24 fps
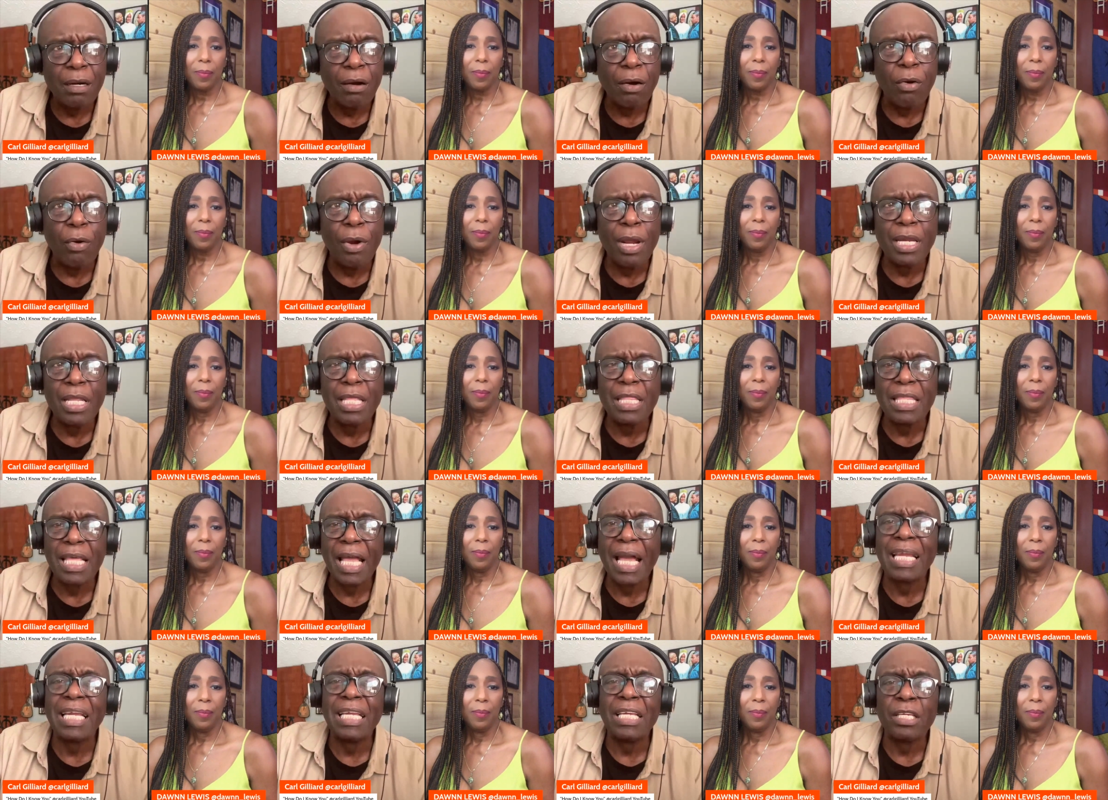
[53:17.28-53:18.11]
Speaker 1: or
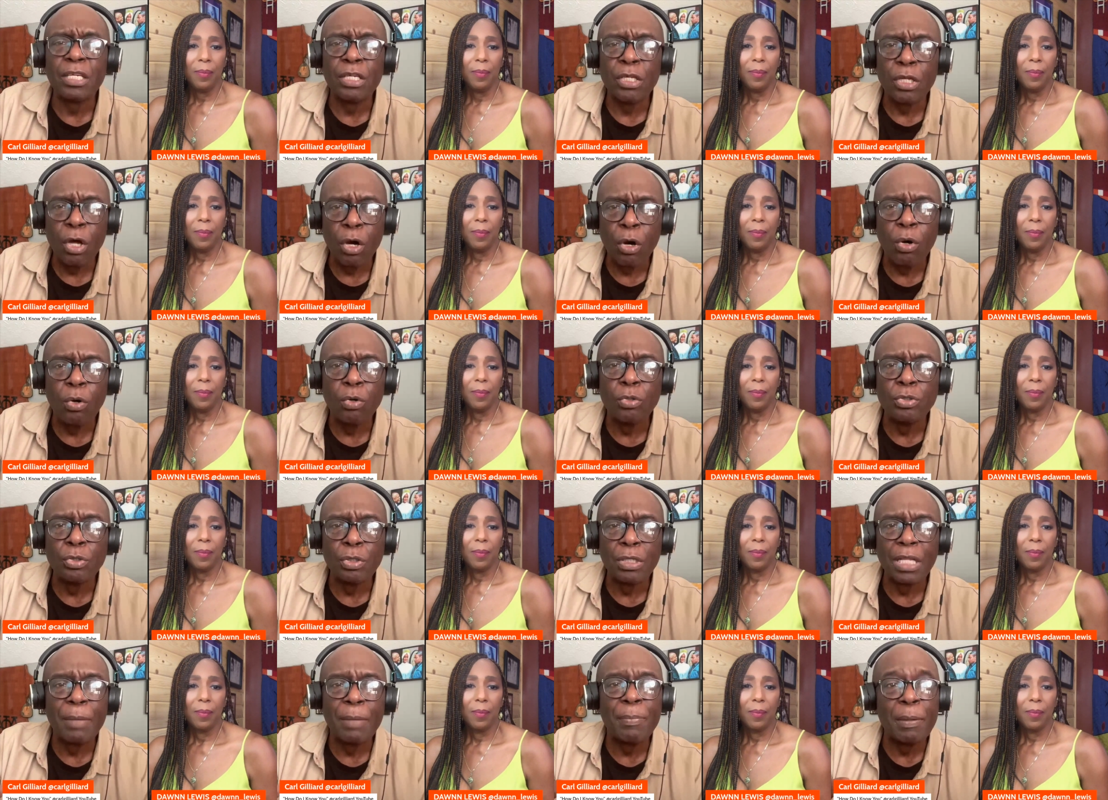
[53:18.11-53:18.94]
anything I need to know
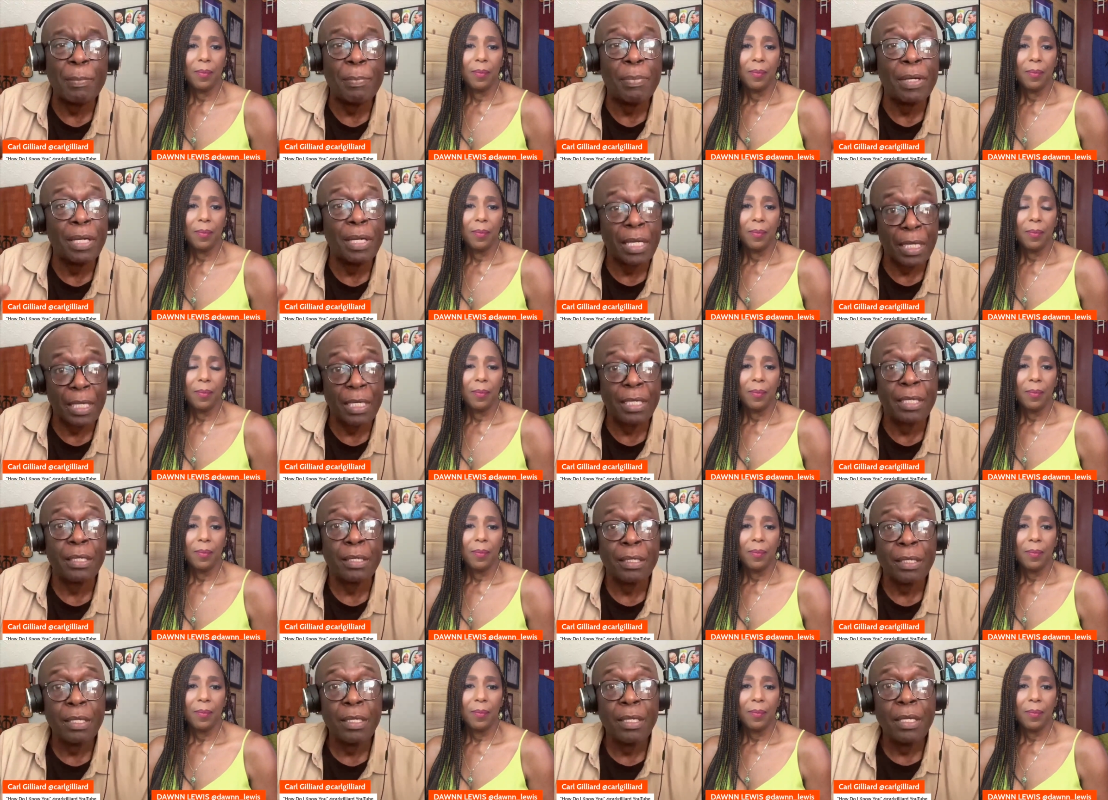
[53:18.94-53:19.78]
so that people can
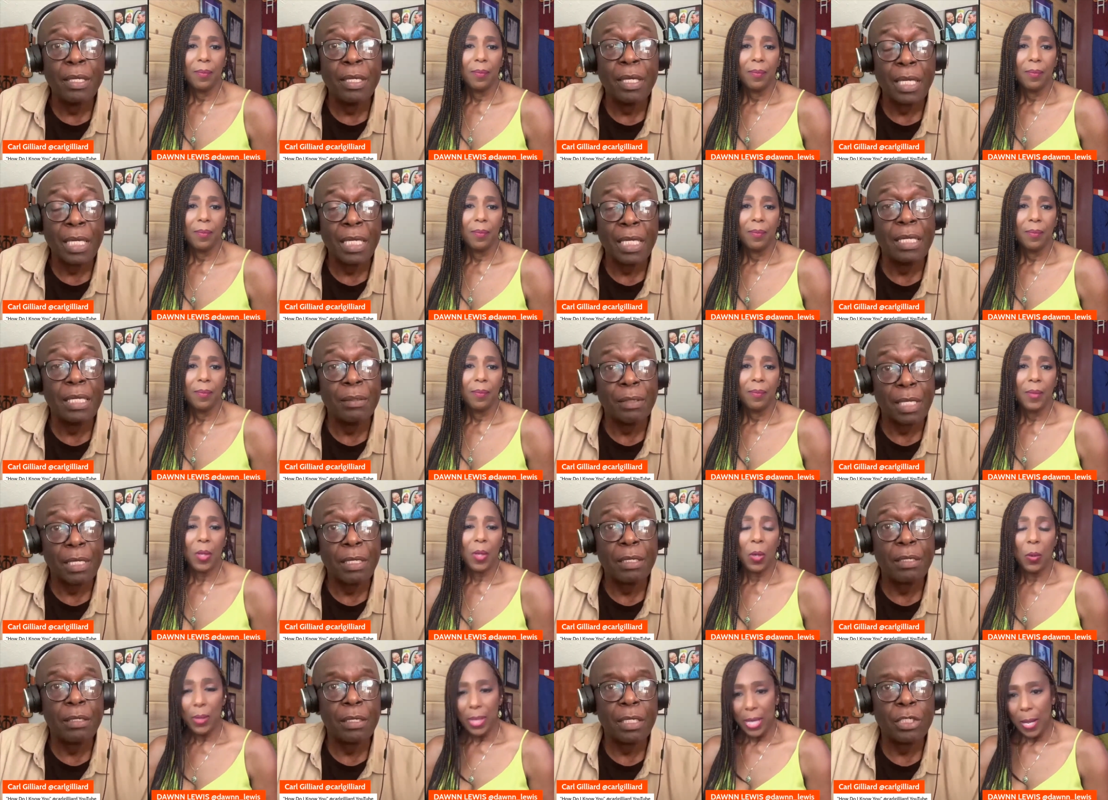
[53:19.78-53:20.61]
can,
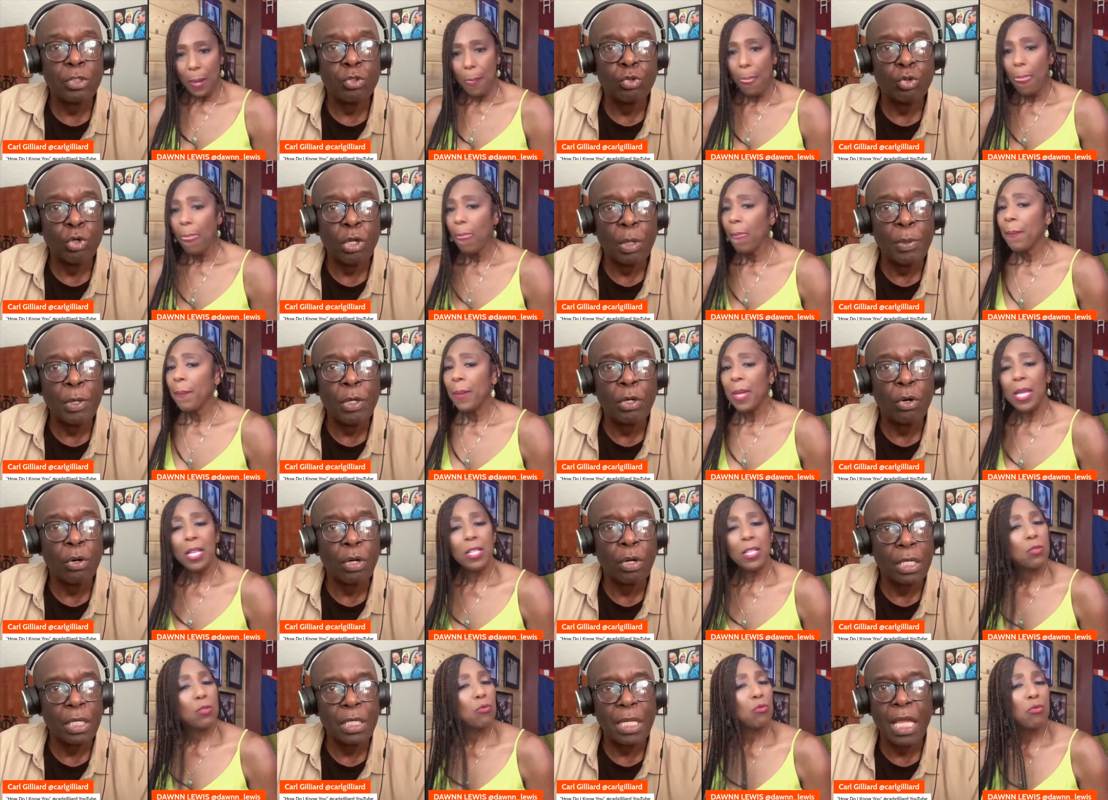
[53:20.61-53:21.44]
can contribute
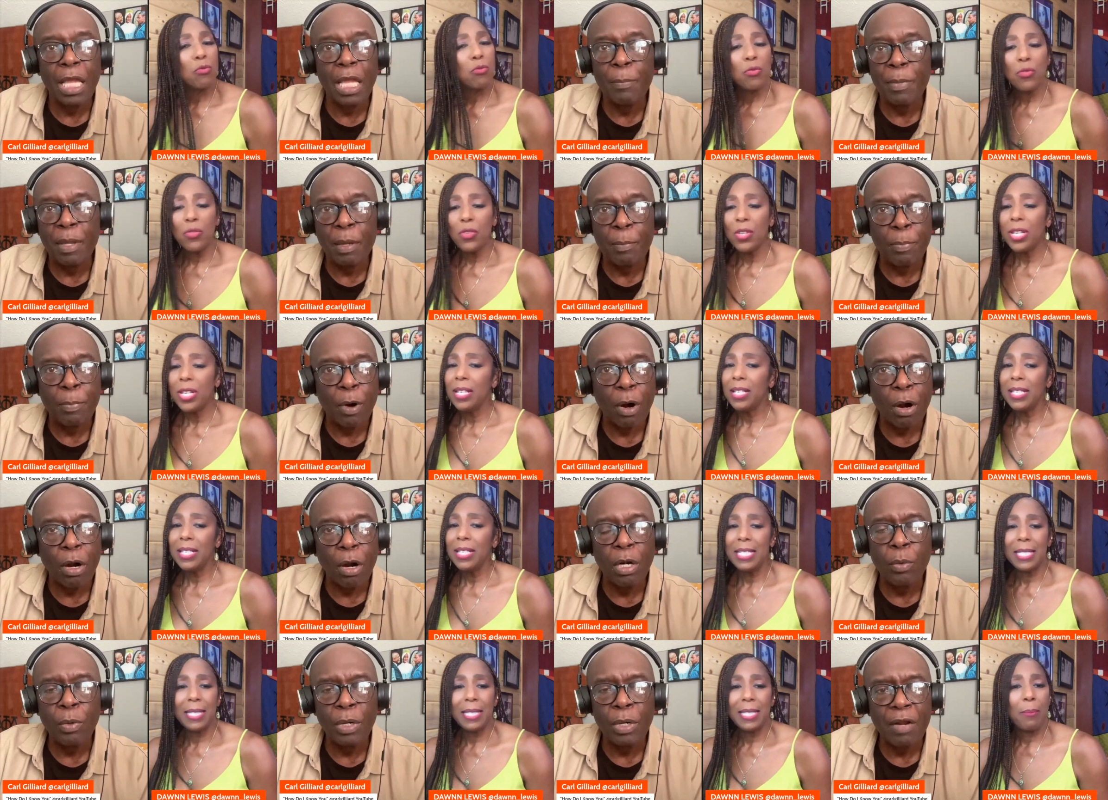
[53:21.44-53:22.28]
or make a big
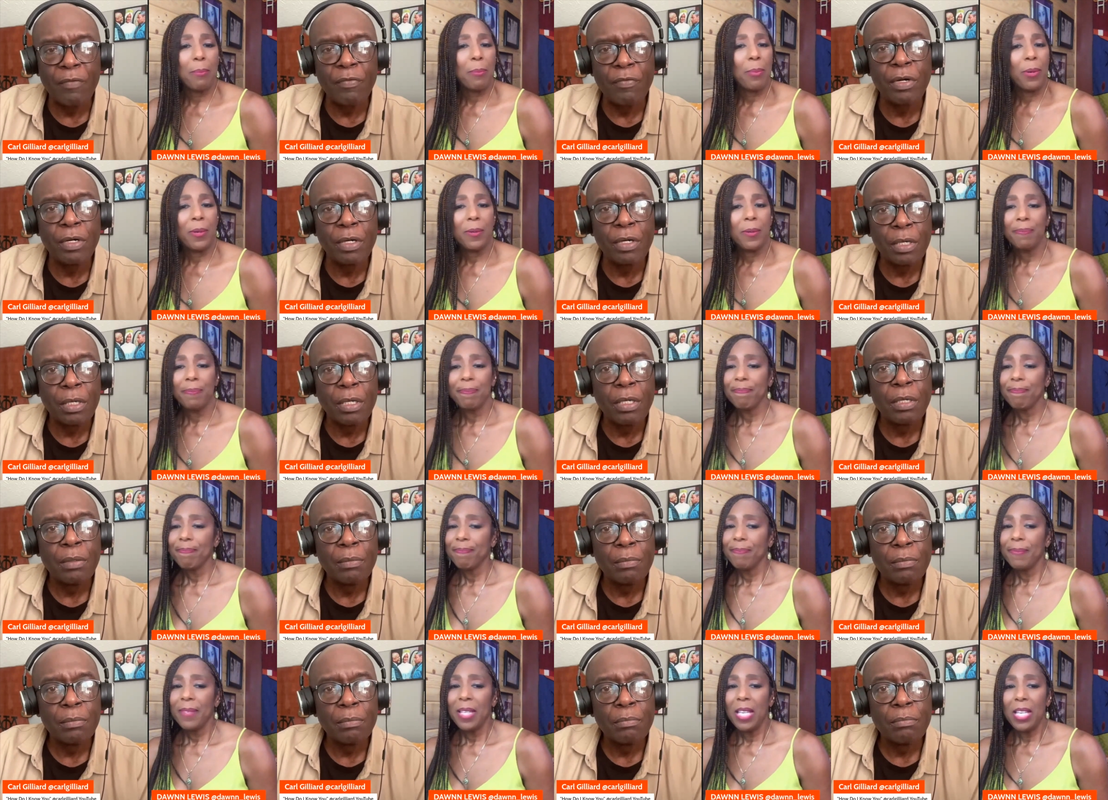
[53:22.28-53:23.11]
part or whatever?
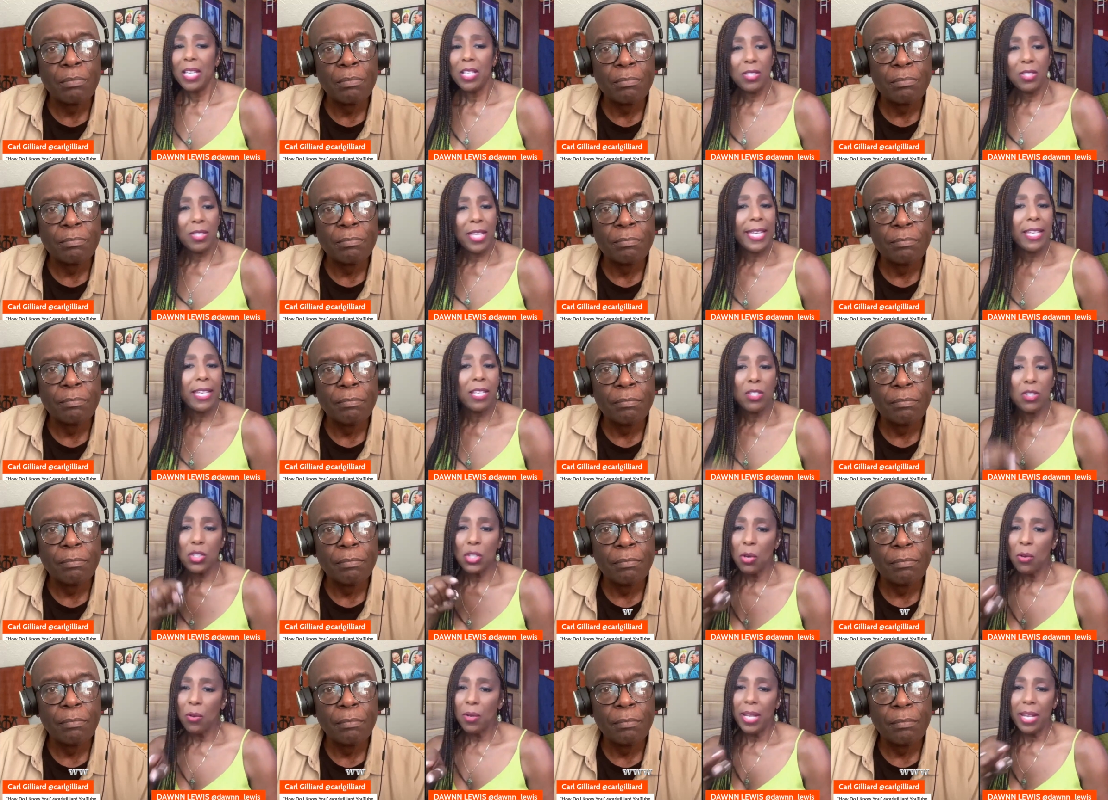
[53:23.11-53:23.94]
Speaker 2: It's they can
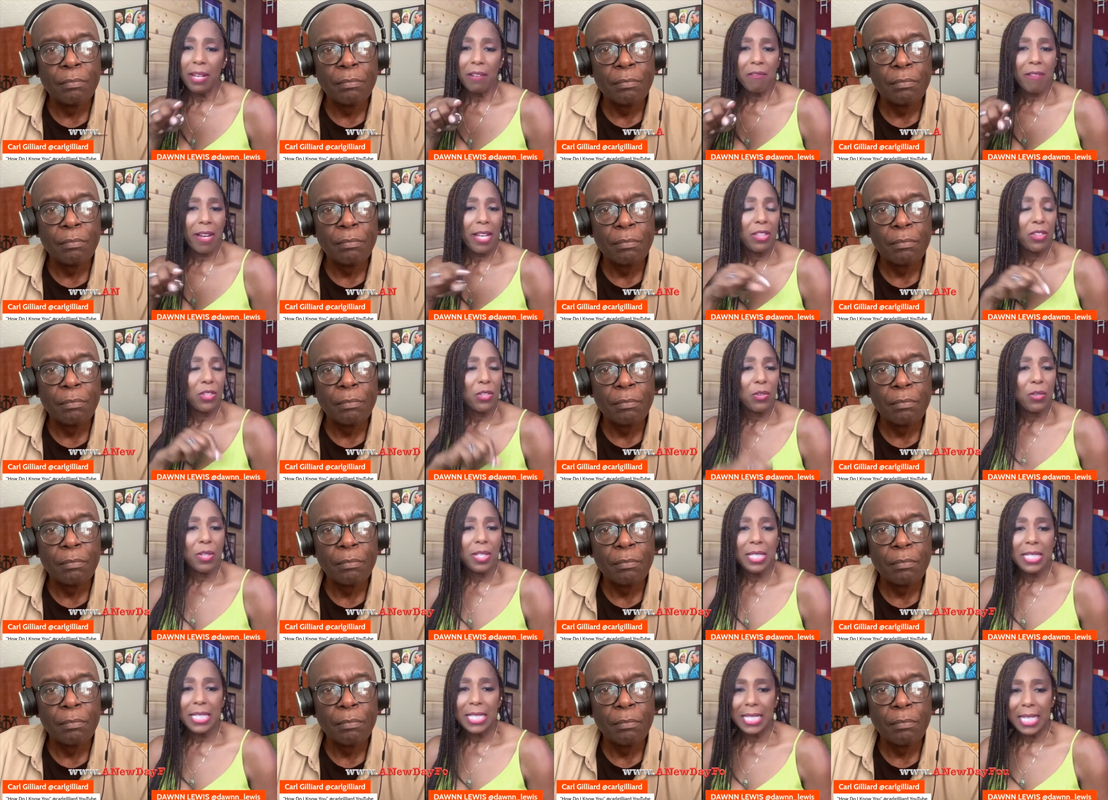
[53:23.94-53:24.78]
donate right there
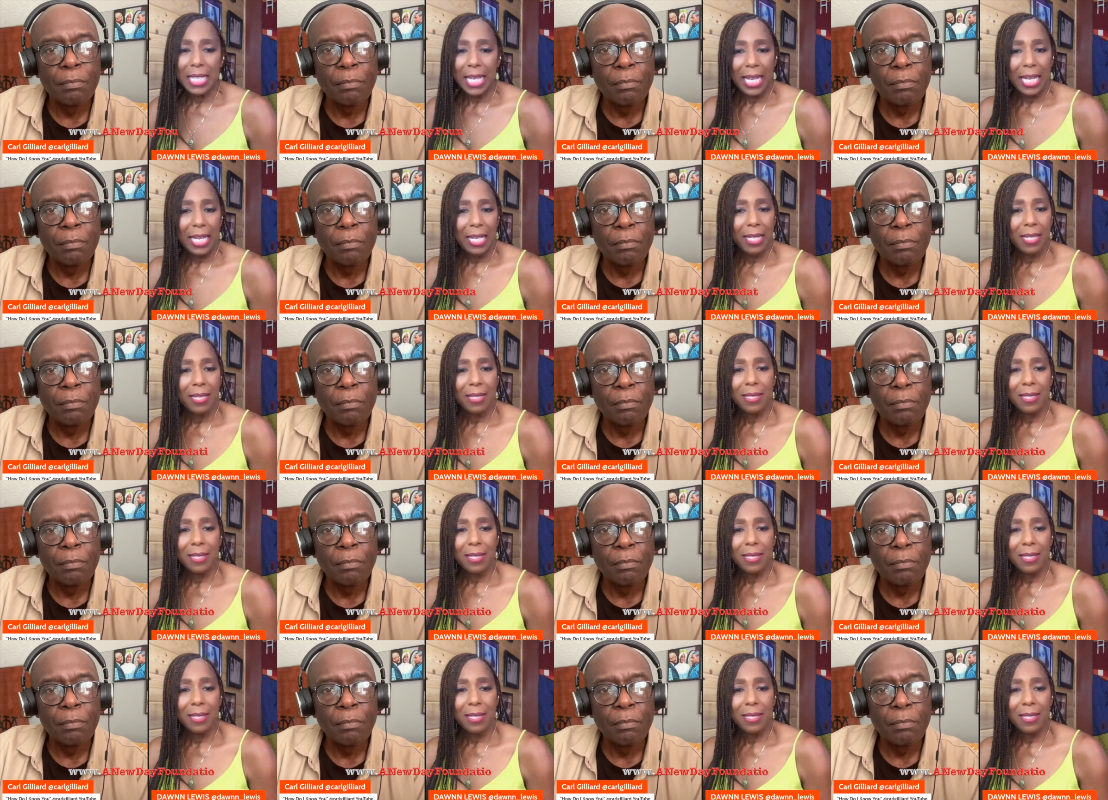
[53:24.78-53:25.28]
on the site. It's